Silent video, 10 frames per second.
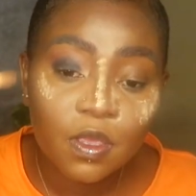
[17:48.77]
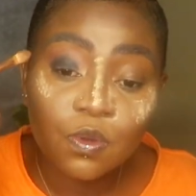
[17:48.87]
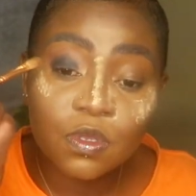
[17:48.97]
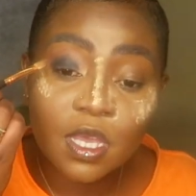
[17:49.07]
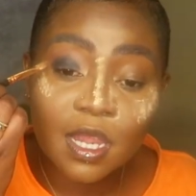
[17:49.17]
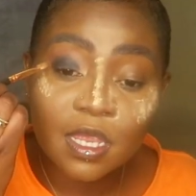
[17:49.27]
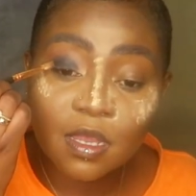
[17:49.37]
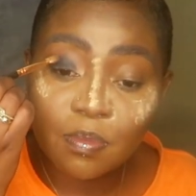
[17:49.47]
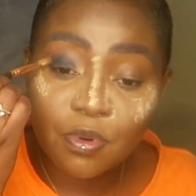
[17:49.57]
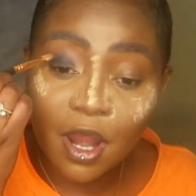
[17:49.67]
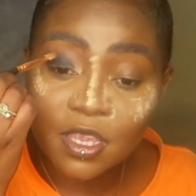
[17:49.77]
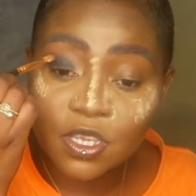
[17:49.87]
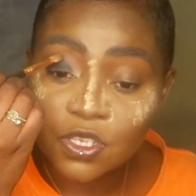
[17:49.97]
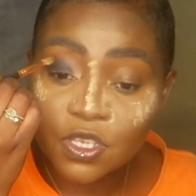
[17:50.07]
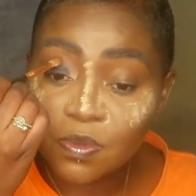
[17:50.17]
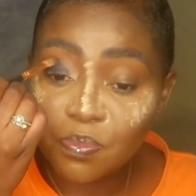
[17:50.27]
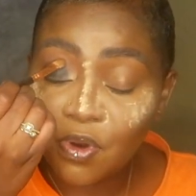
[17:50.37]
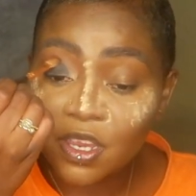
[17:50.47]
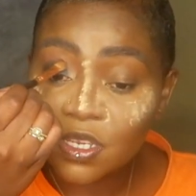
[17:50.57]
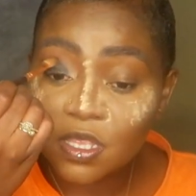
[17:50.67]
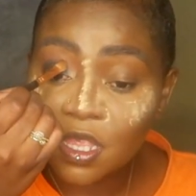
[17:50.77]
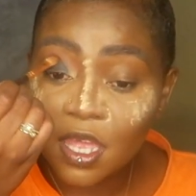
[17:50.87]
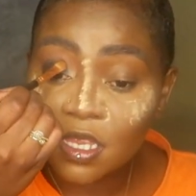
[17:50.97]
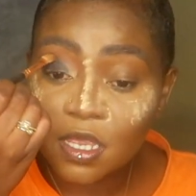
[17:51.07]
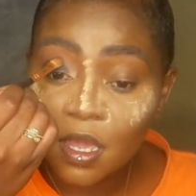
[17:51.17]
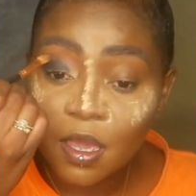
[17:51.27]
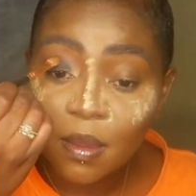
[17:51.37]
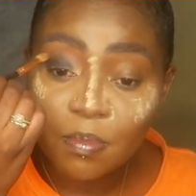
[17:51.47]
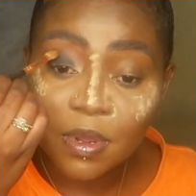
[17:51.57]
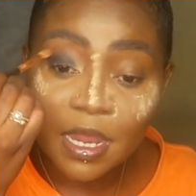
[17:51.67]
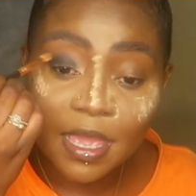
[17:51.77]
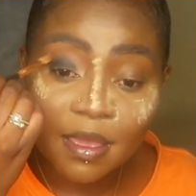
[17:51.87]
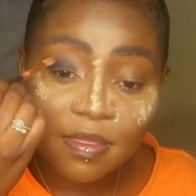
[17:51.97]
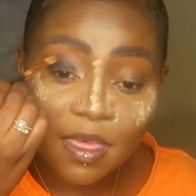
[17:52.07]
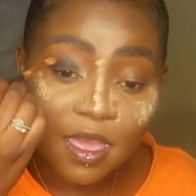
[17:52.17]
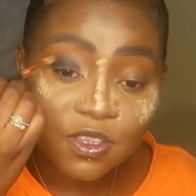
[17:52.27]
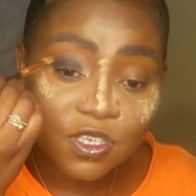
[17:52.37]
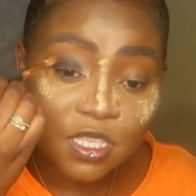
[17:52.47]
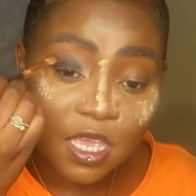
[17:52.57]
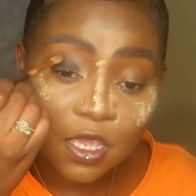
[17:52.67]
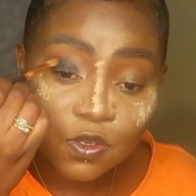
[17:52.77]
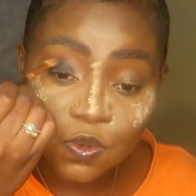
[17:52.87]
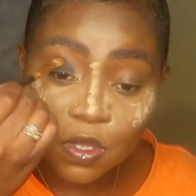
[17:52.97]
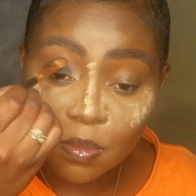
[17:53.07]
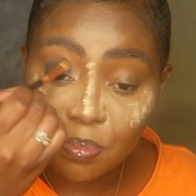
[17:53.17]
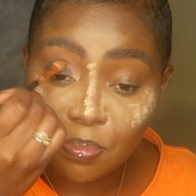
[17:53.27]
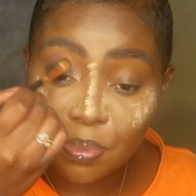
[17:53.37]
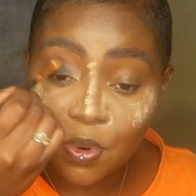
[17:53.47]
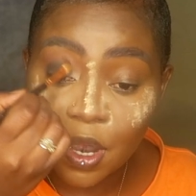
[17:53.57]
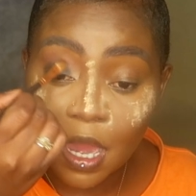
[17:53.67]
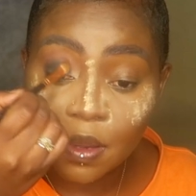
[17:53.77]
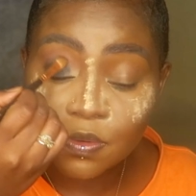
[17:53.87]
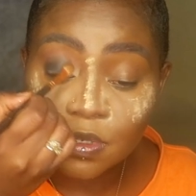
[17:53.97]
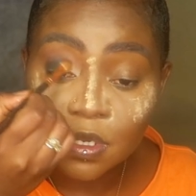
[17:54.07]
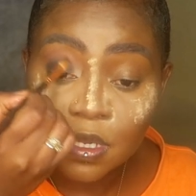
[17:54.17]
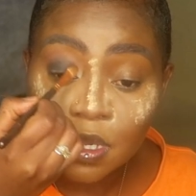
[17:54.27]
Use a cleaner brush and just brush that black, the edges there, into the brown.